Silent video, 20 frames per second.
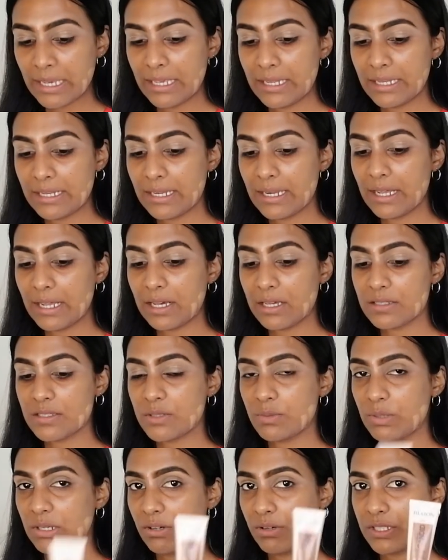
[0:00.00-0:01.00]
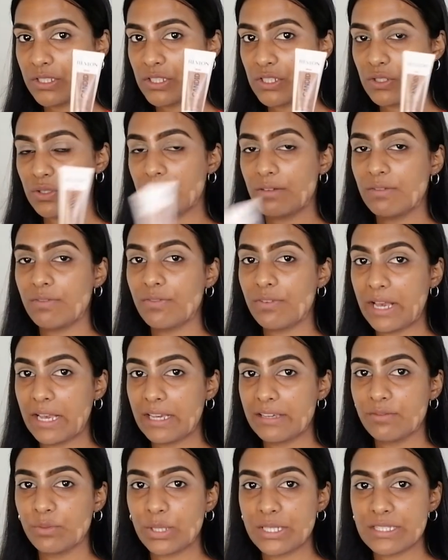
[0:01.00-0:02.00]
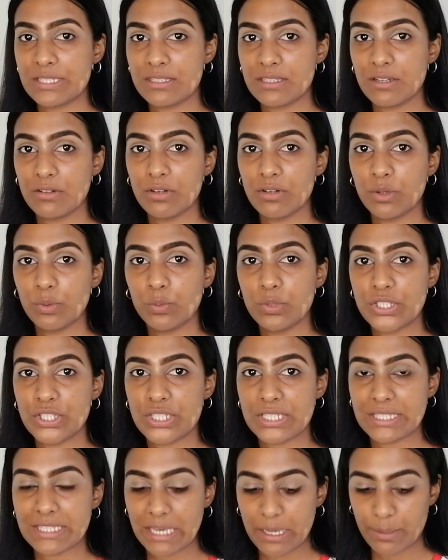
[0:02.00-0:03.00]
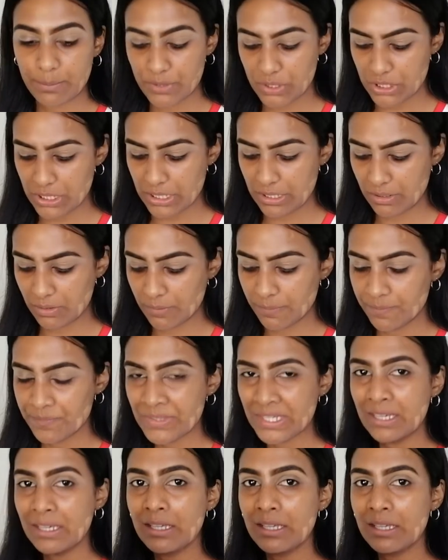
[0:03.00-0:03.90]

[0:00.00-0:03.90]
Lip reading: And last, we're going to do the 510, which is cappuccino.